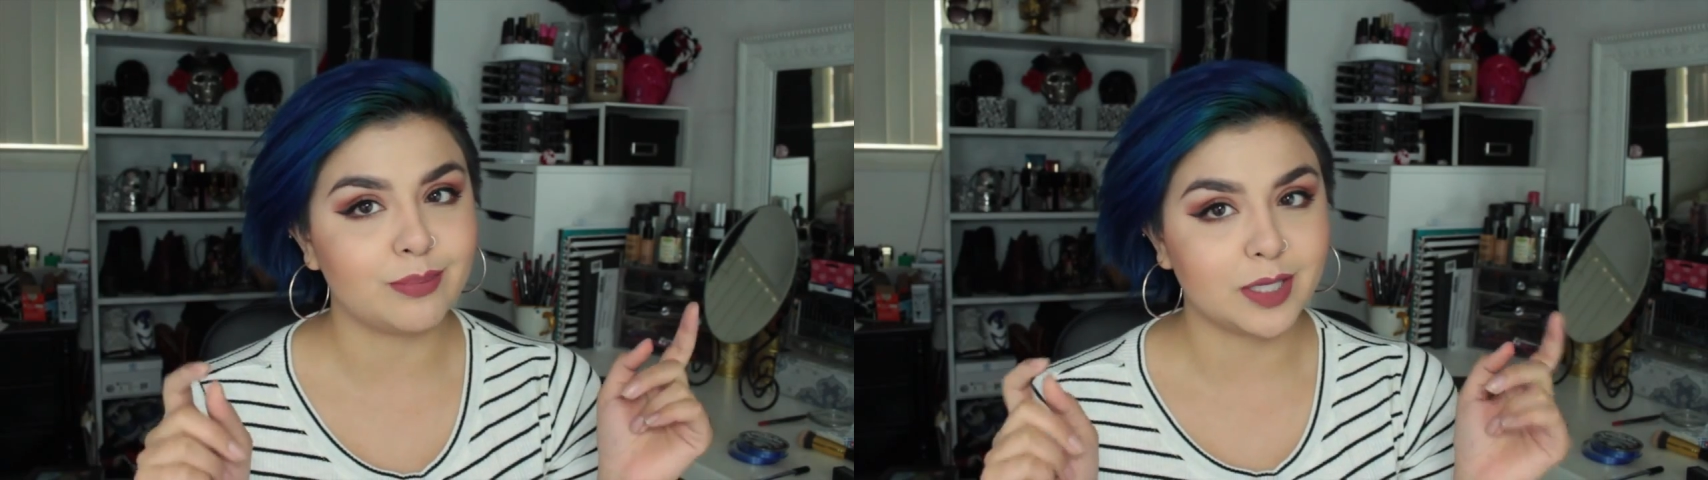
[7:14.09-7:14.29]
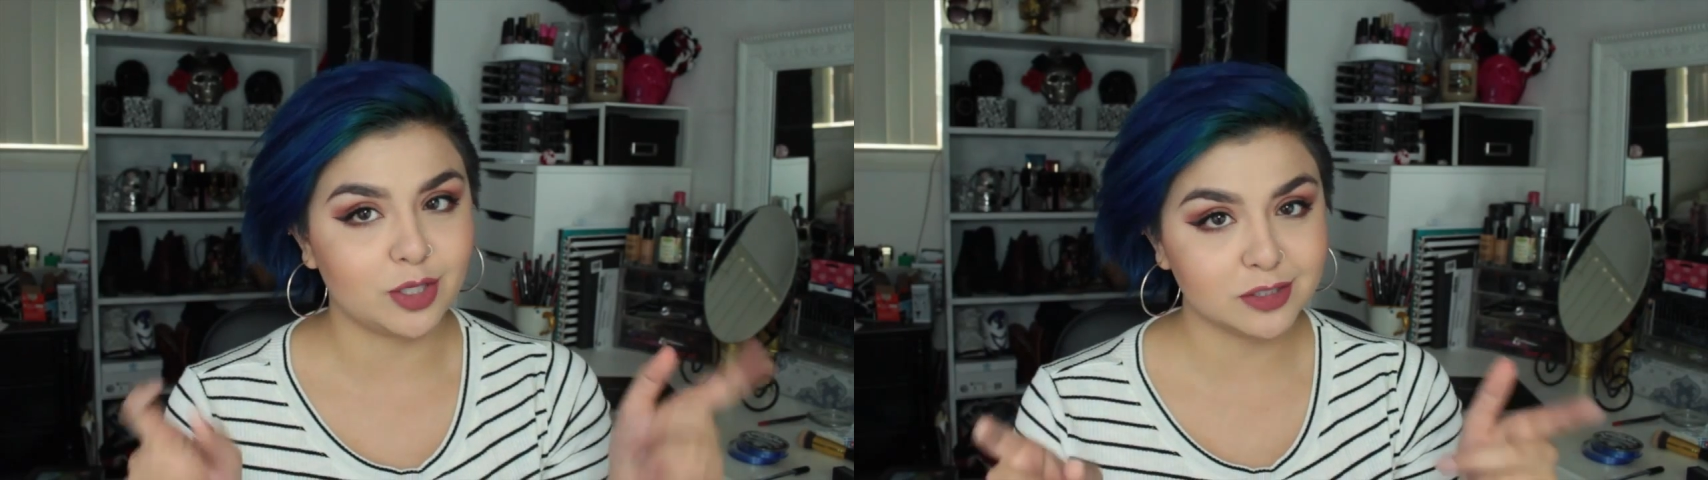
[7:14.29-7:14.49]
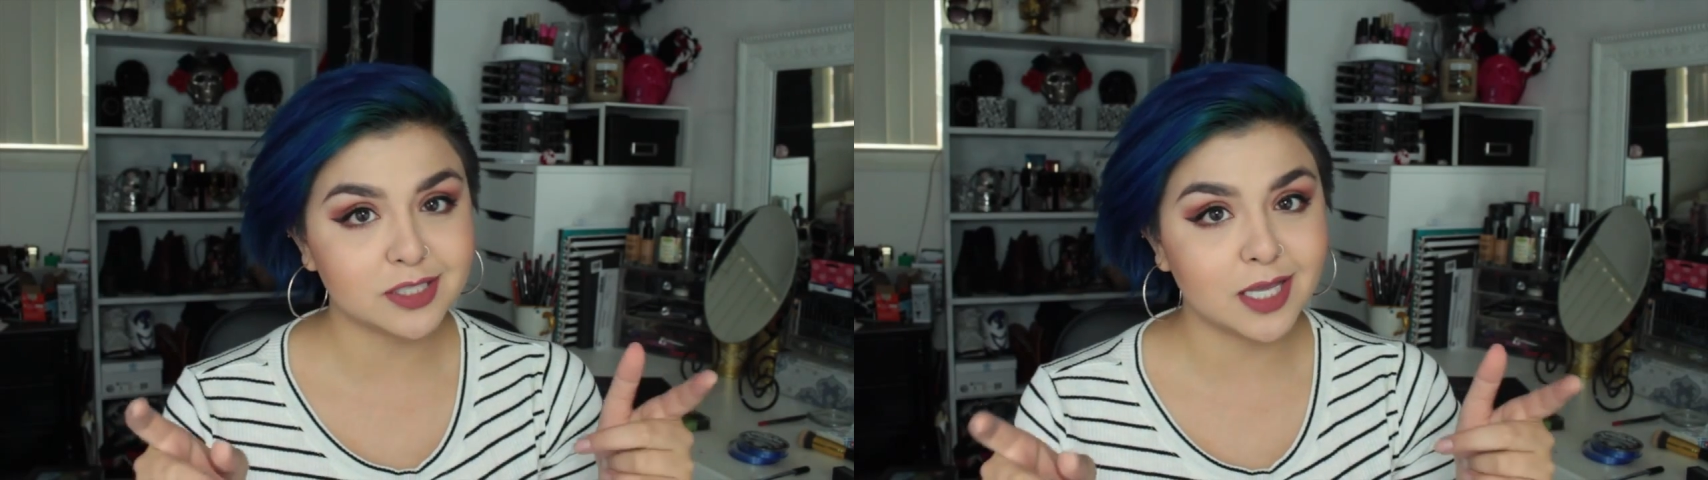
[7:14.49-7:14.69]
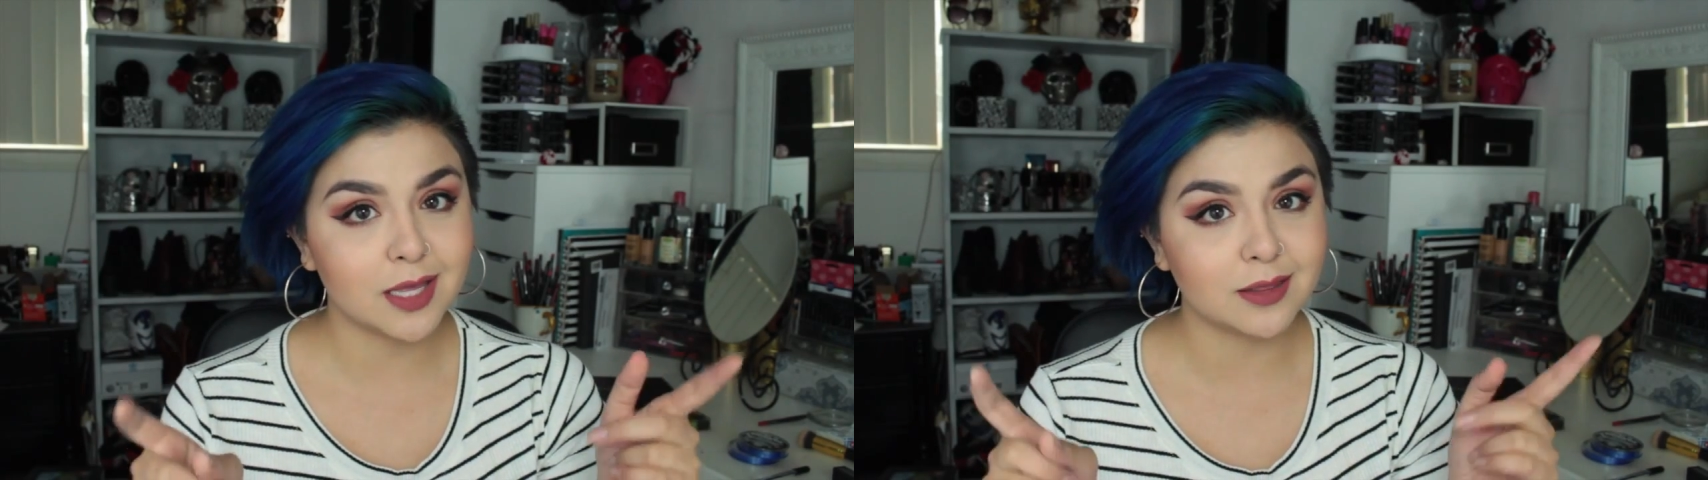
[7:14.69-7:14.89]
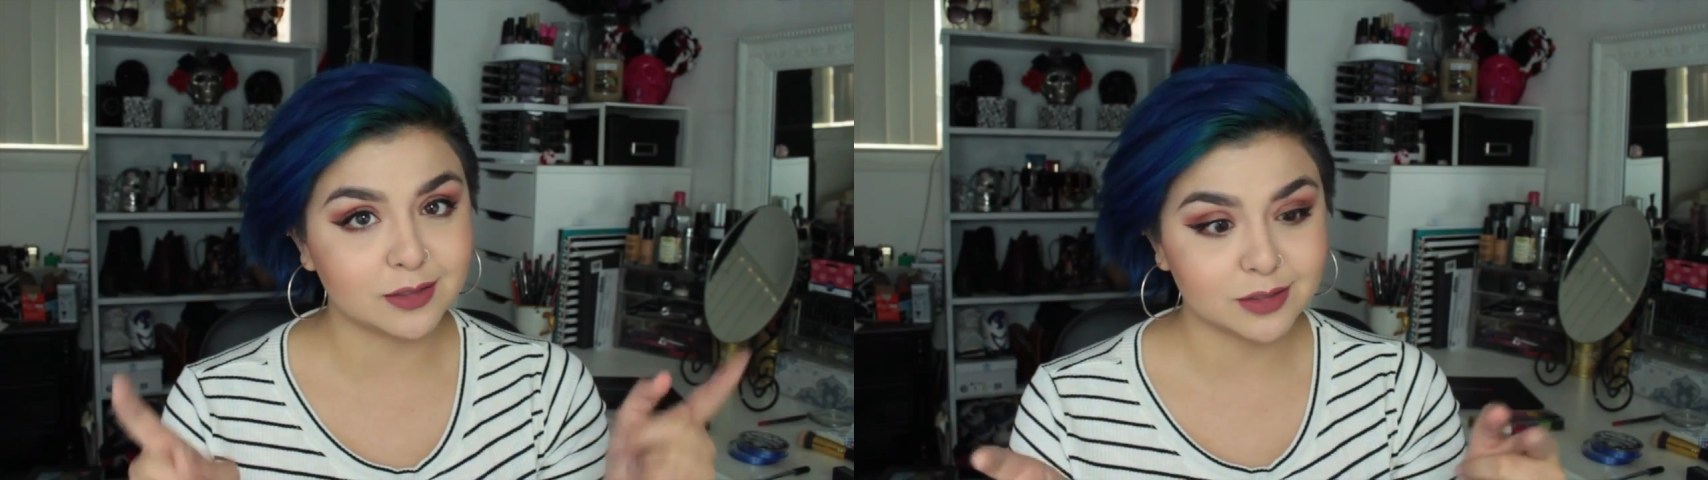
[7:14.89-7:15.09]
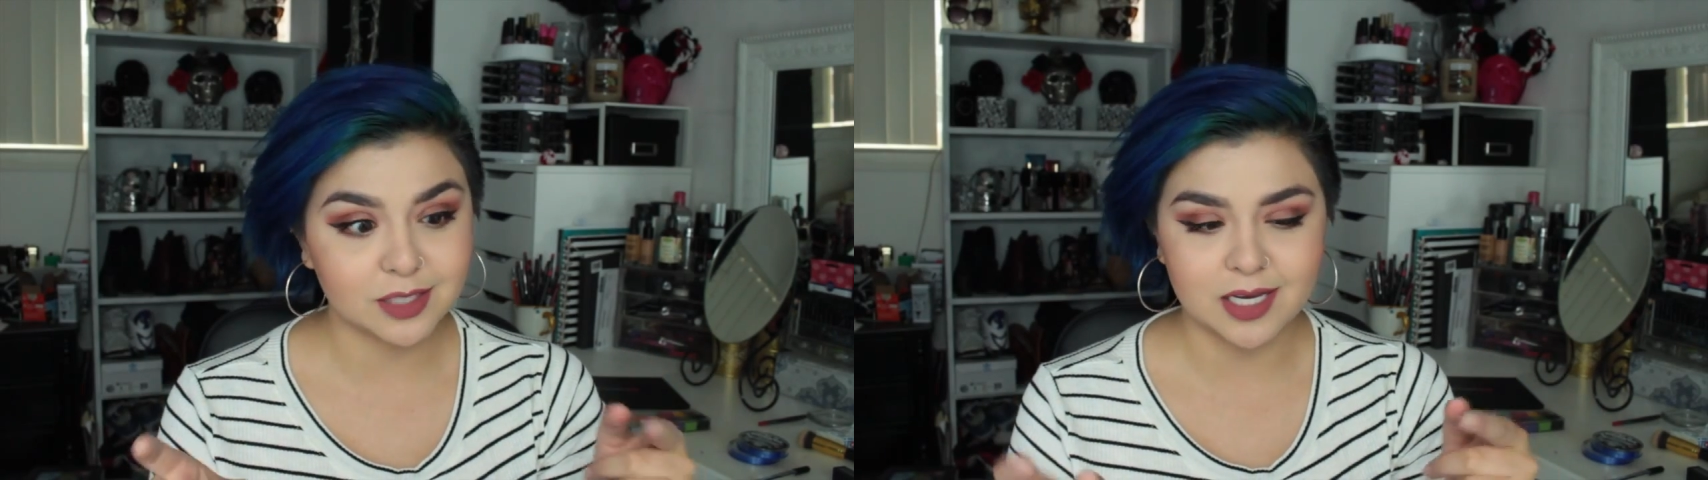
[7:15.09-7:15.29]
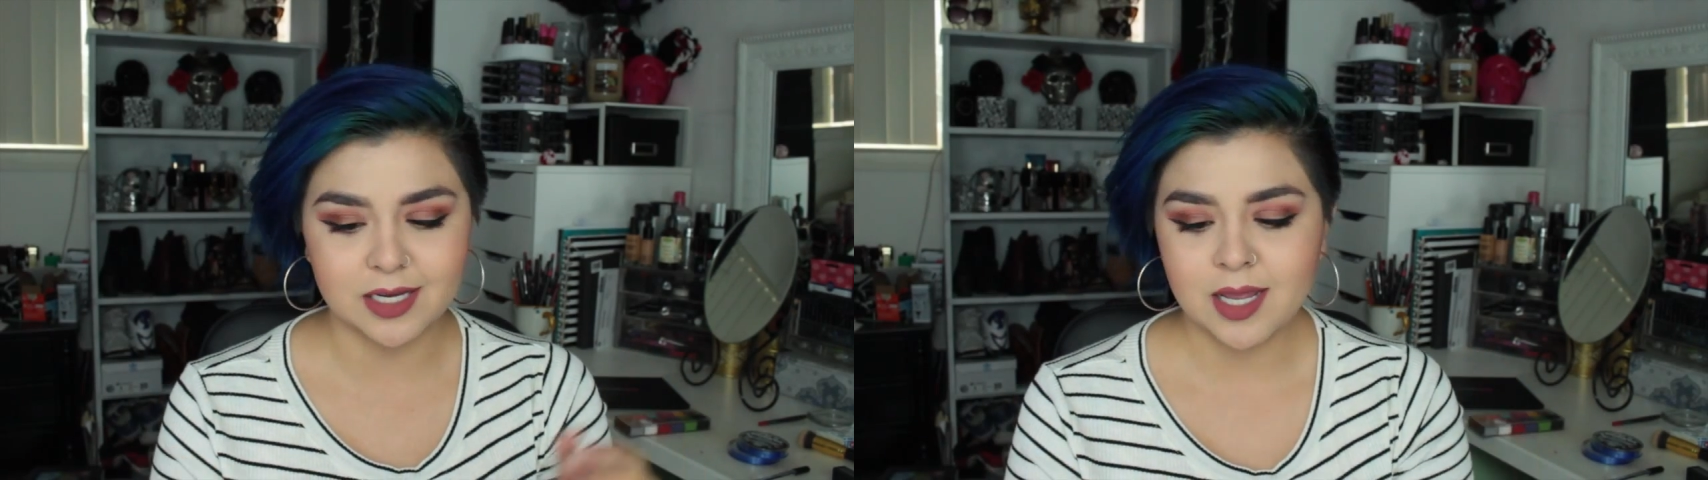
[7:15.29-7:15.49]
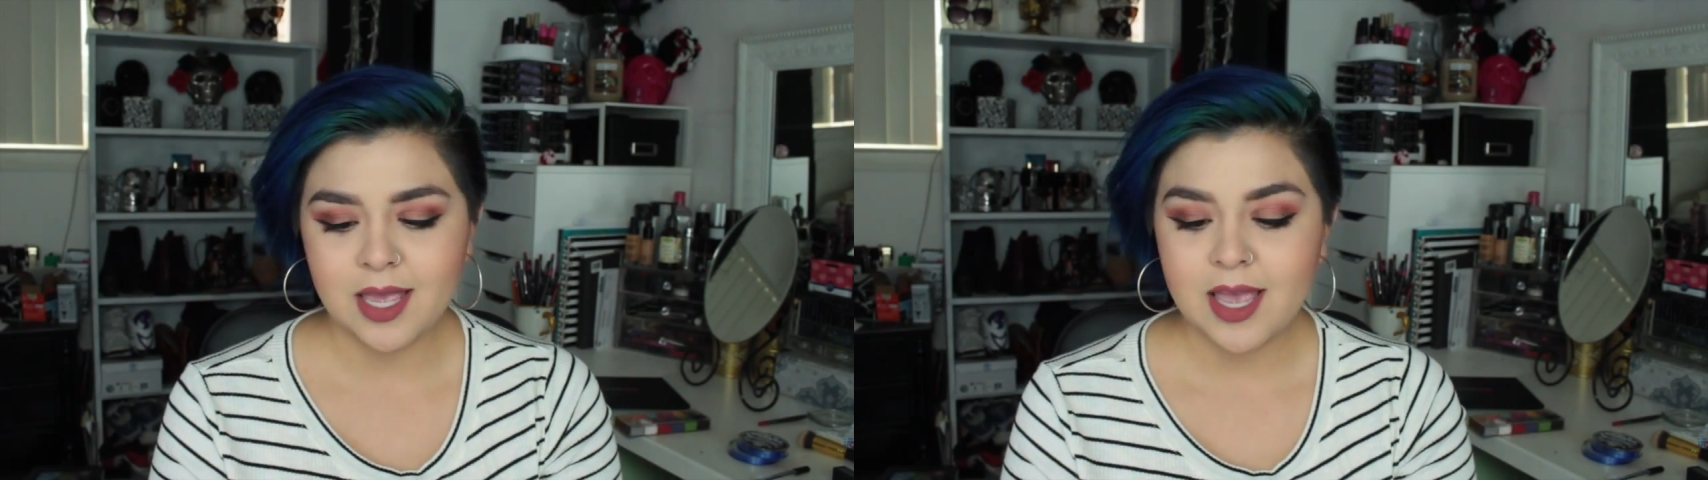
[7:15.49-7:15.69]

but your skin looks good."